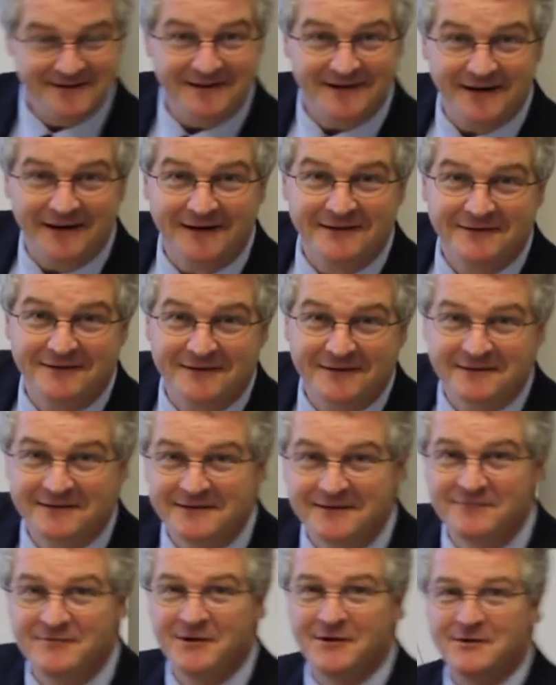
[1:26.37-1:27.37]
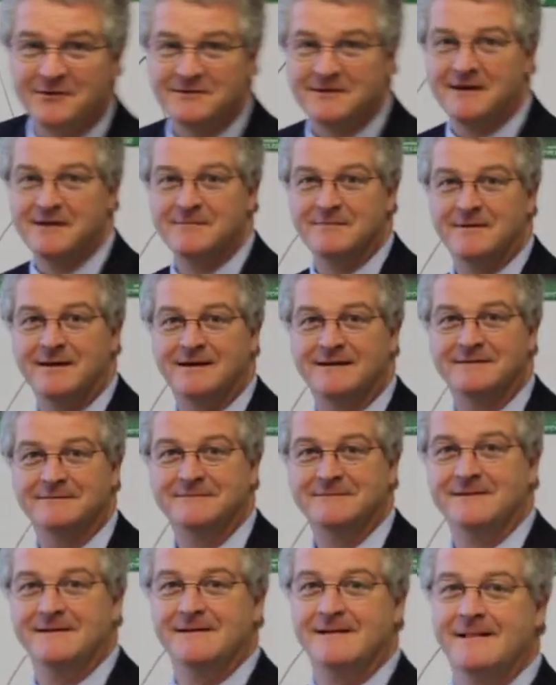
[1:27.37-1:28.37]
I'd give you a hard time about it.
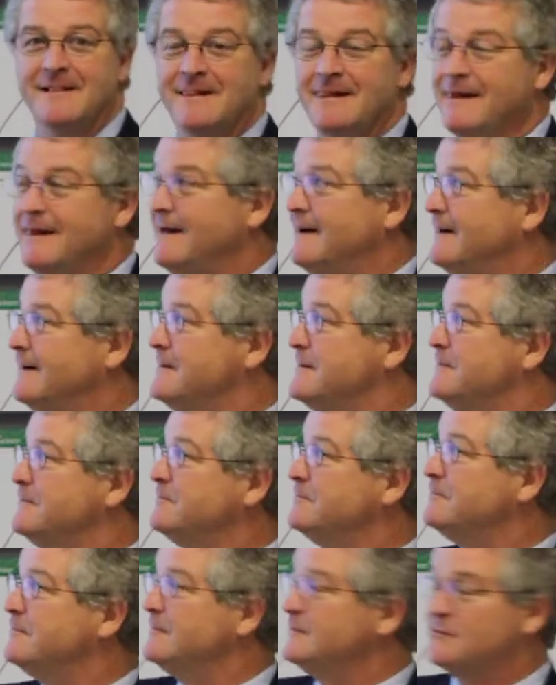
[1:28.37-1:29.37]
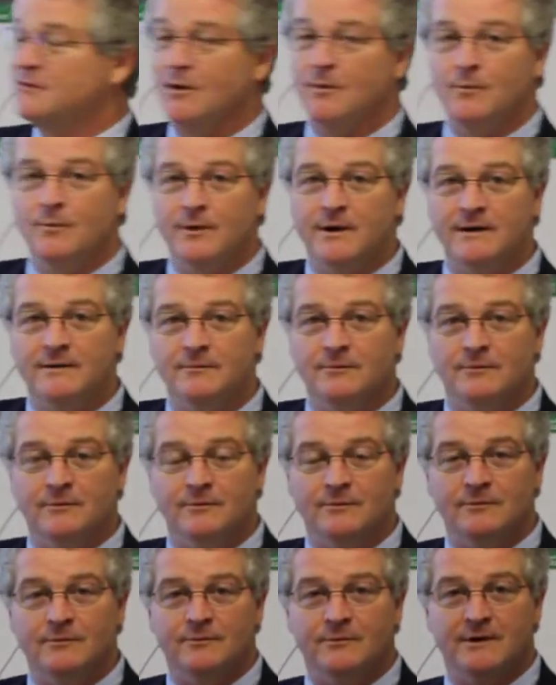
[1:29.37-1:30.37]
So
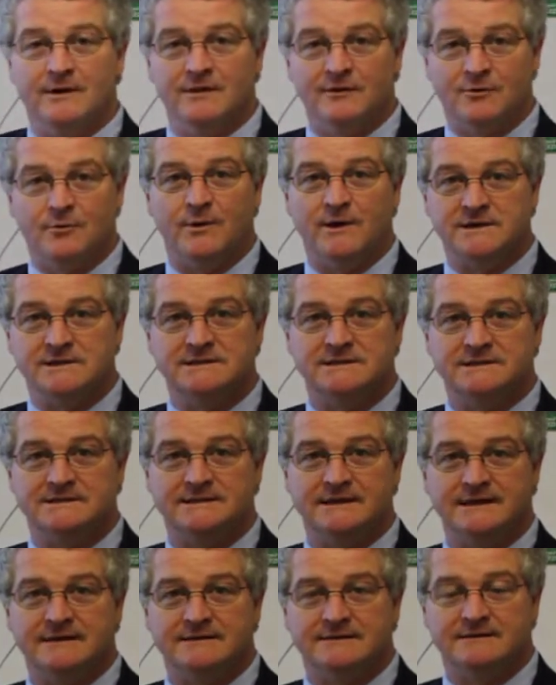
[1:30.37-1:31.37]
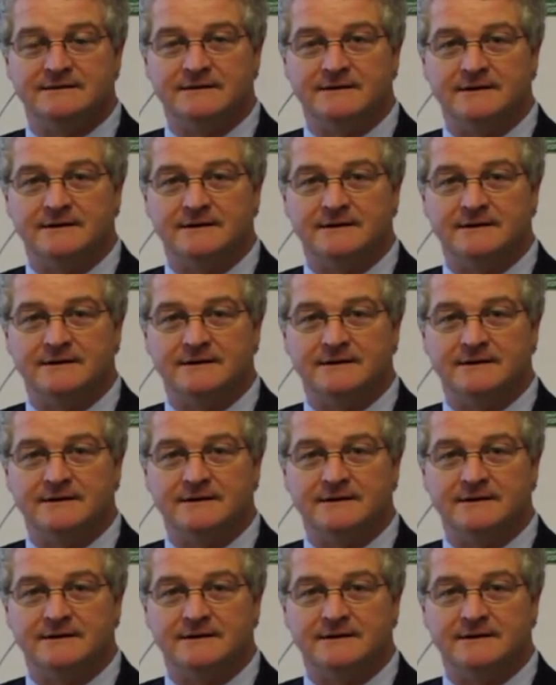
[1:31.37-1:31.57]
one of the questions that